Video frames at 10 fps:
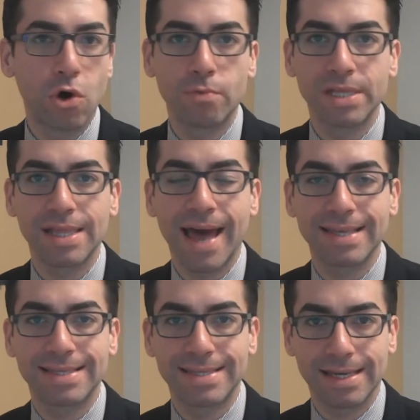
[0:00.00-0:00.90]
a home in the
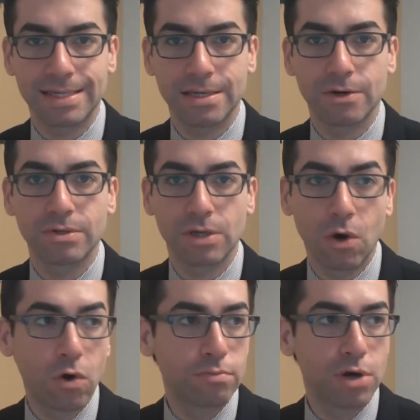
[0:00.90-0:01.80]
last 6 years?
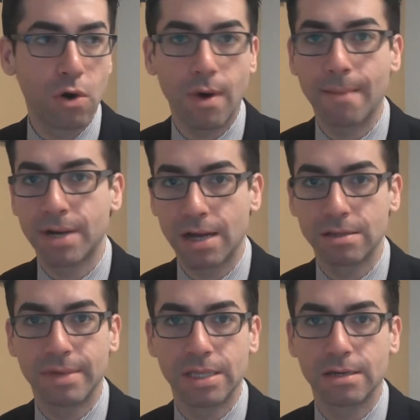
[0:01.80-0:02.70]
A home, co-op,
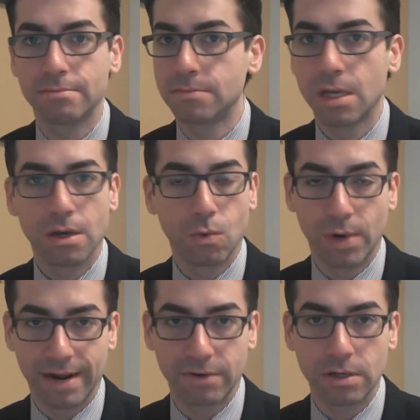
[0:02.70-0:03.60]
condominium,
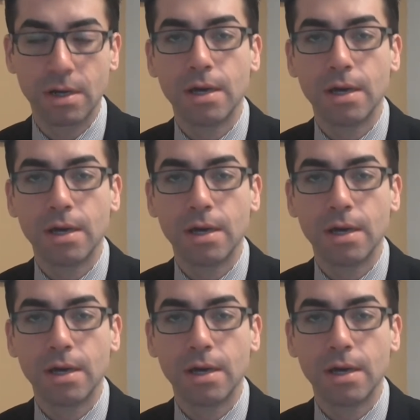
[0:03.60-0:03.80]
whatever.